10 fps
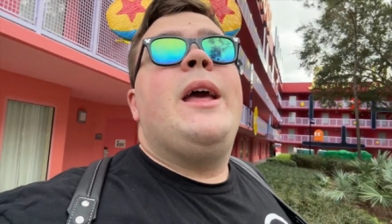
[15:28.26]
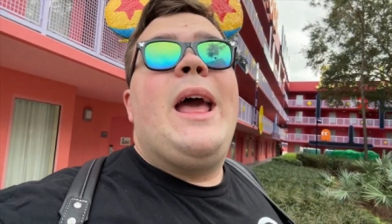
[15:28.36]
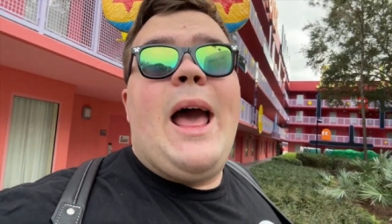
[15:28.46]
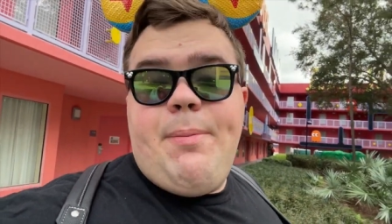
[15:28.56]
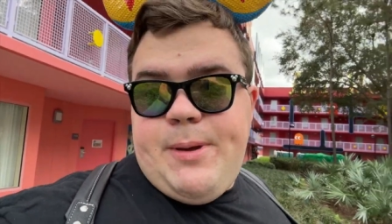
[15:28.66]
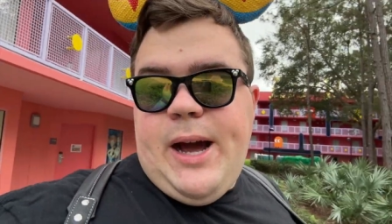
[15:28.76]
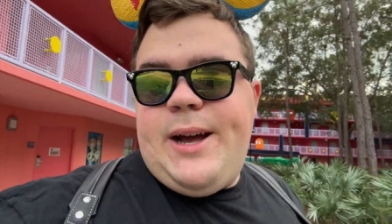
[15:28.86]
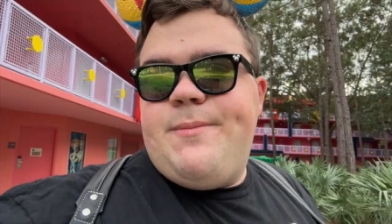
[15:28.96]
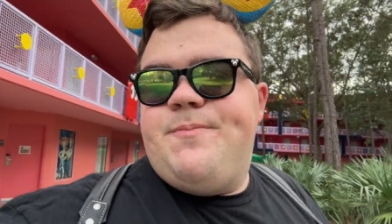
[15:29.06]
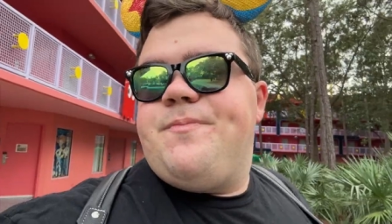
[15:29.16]

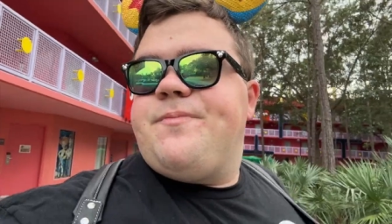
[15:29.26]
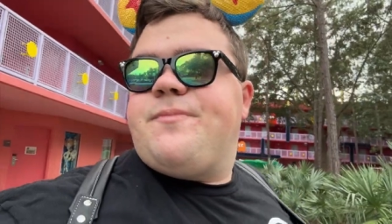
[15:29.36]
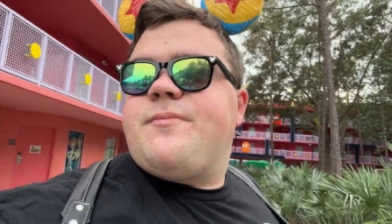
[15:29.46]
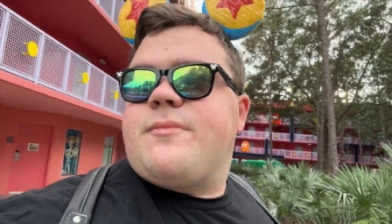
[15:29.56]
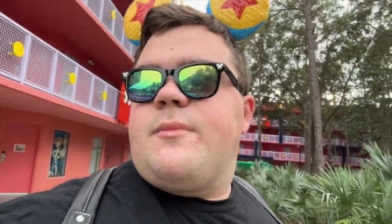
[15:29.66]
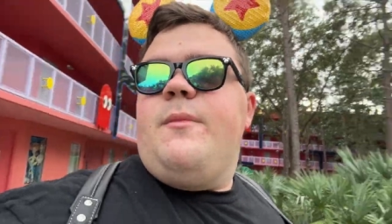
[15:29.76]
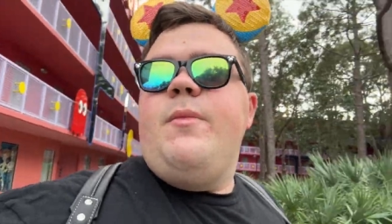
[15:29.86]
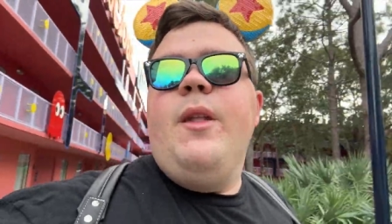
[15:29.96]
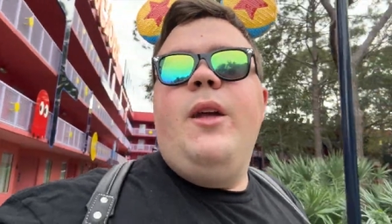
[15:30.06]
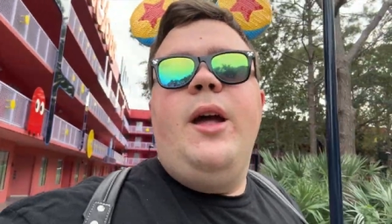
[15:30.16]
Epcot.
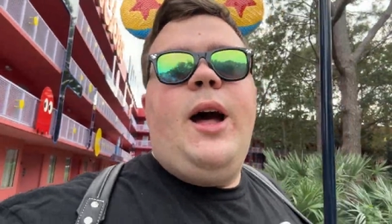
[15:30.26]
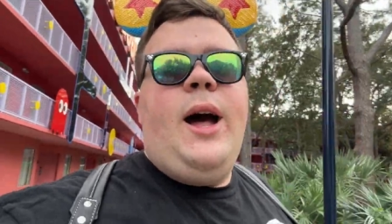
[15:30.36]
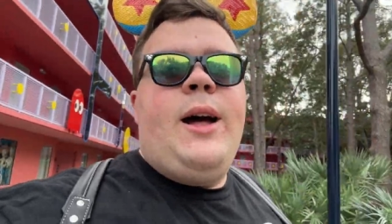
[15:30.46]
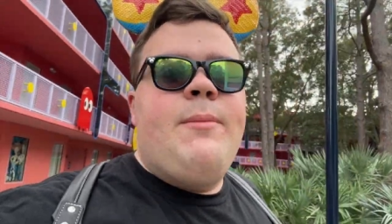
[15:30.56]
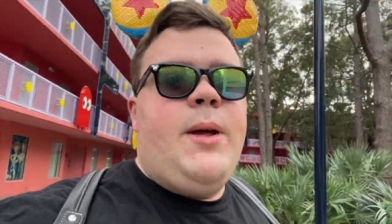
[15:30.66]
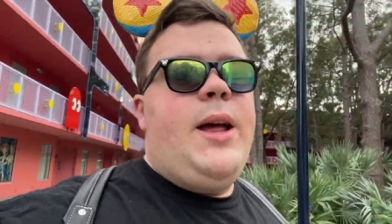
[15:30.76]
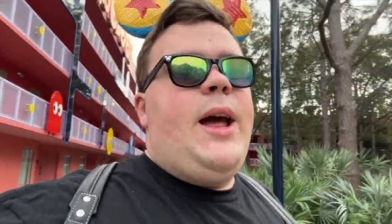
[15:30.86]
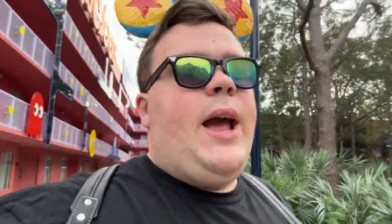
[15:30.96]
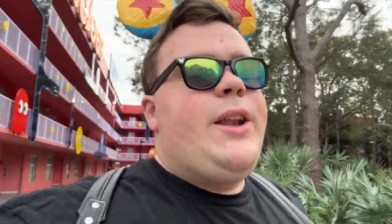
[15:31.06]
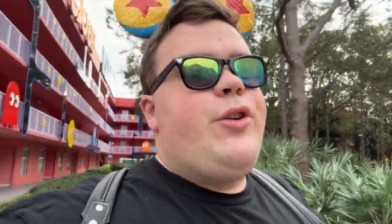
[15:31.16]

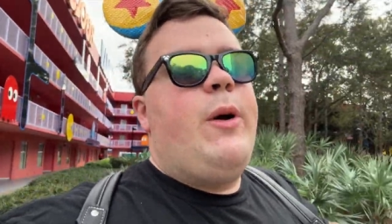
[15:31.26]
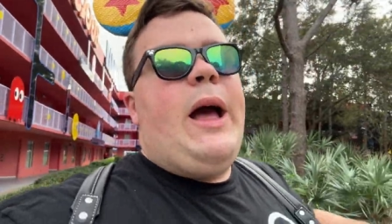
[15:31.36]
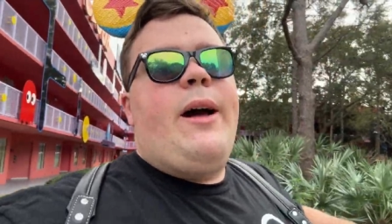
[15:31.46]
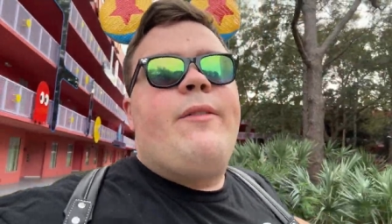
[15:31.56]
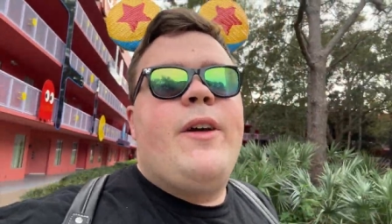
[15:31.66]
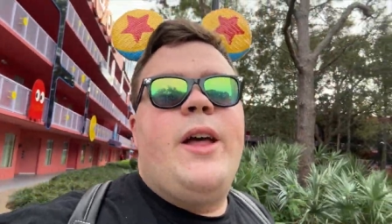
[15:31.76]
I do have